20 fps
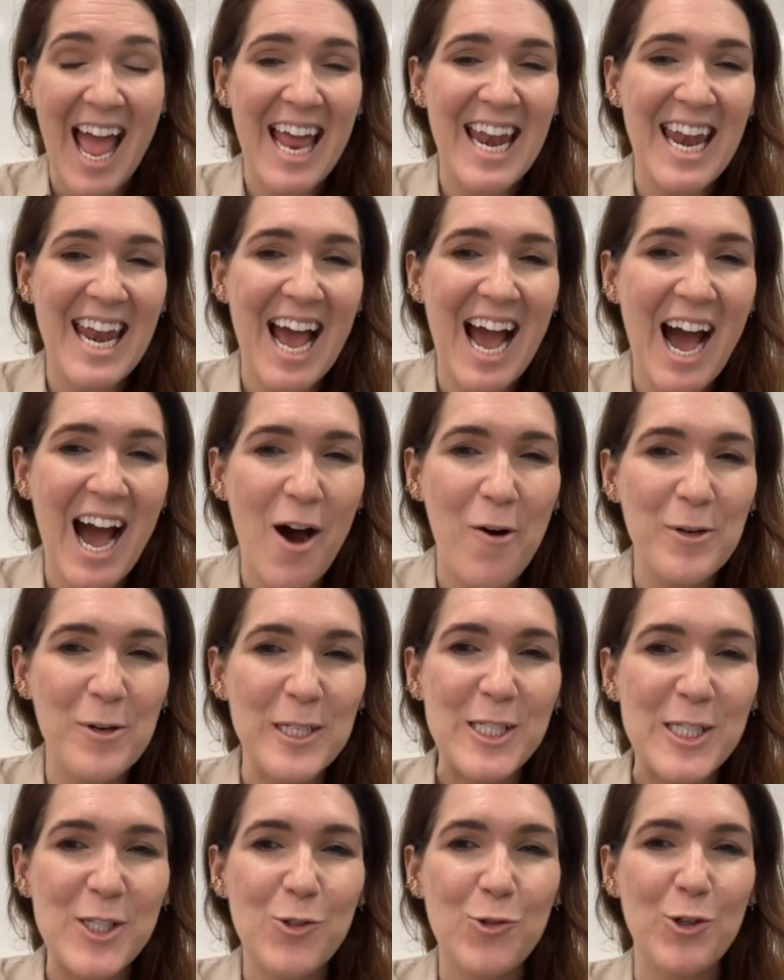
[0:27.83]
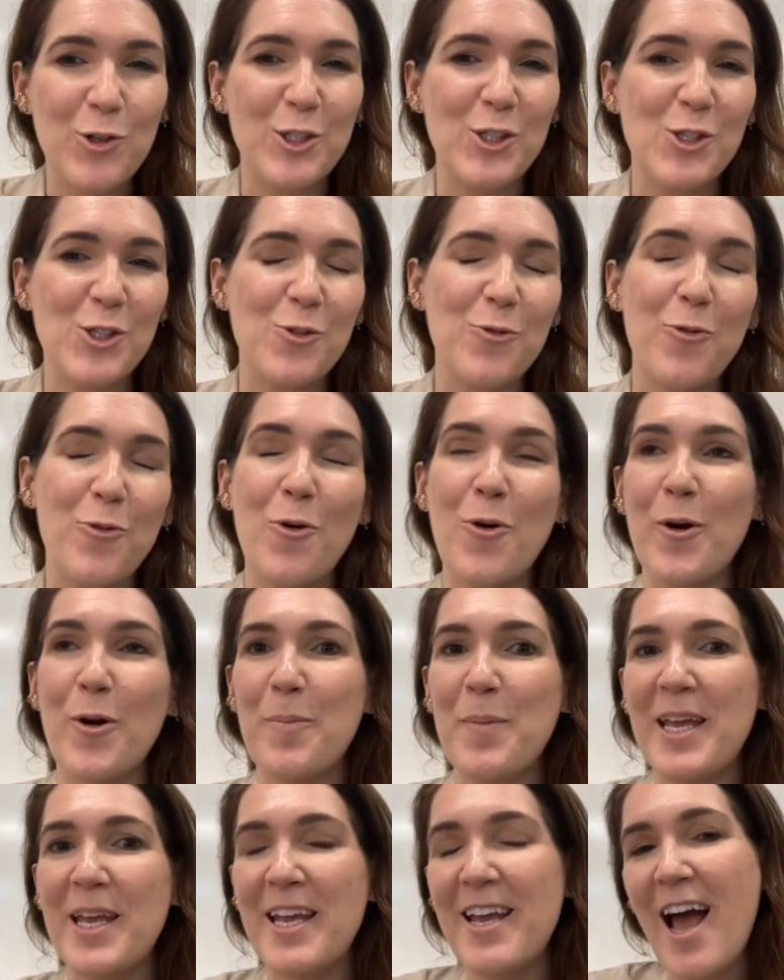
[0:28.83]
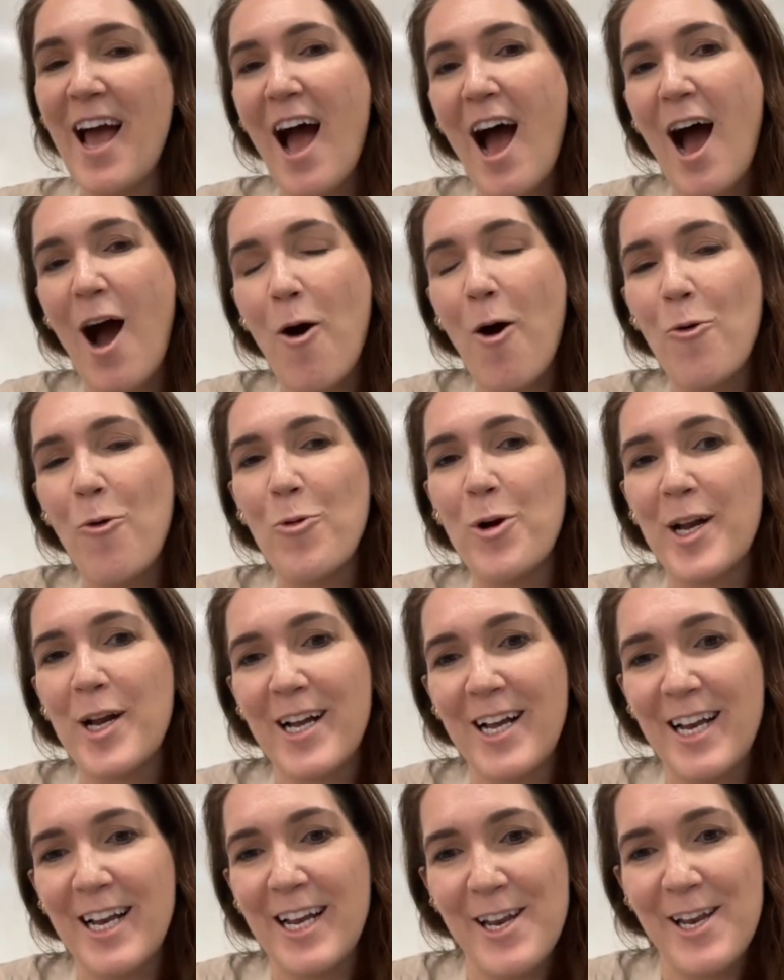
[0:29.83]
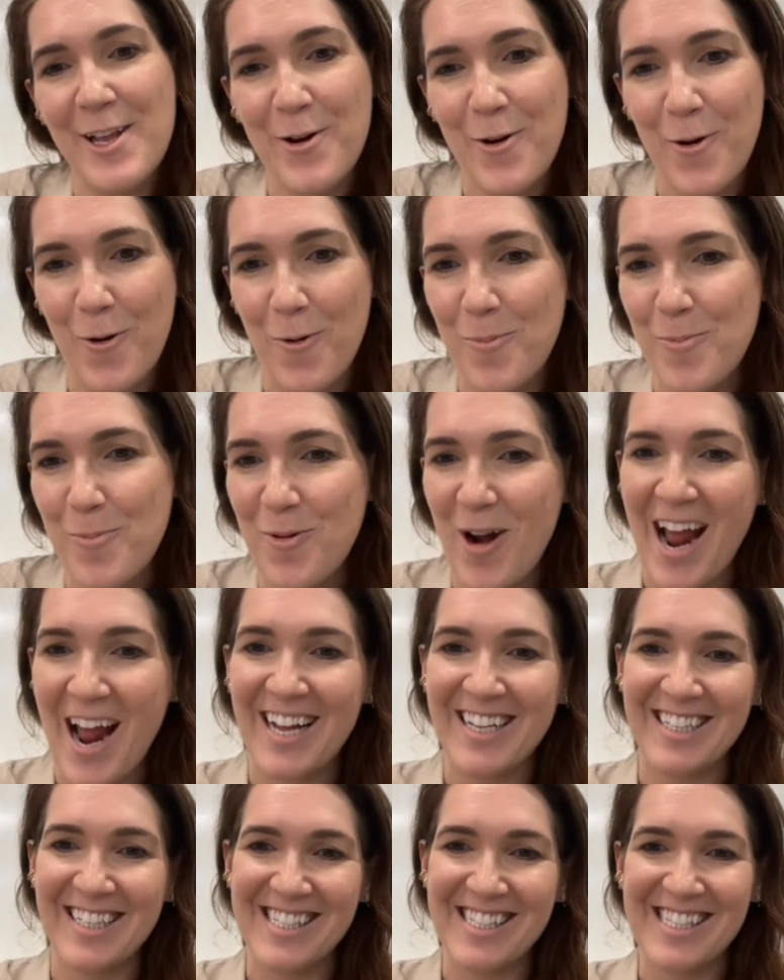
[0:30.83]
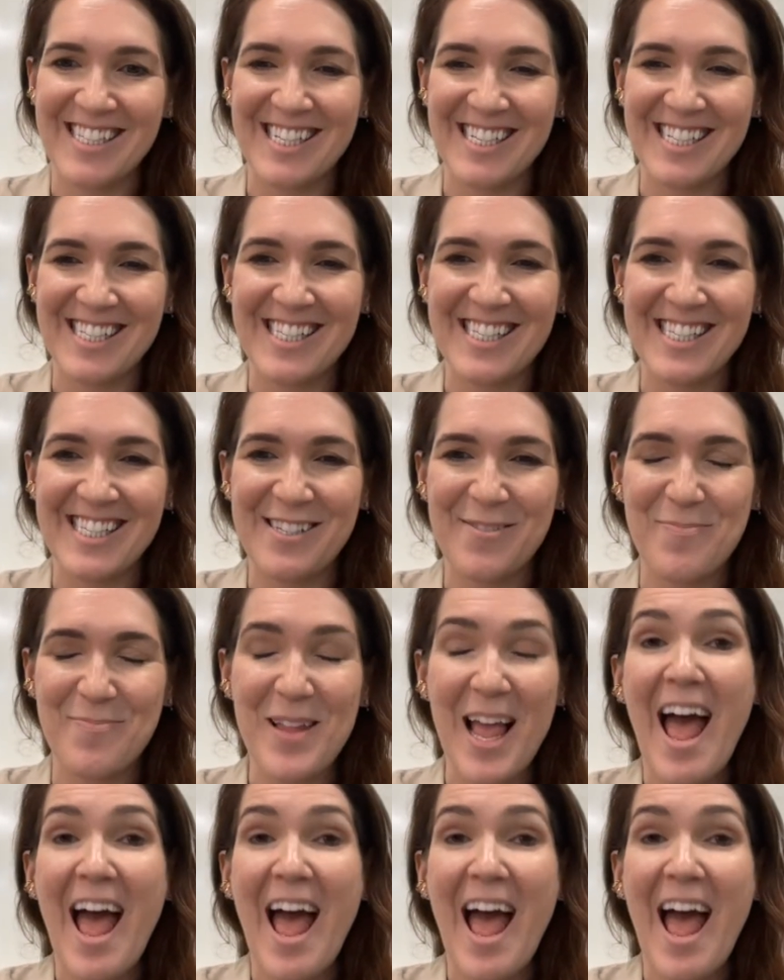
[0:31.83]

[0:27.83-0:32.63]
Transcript: and how it's transforming our clinical practices.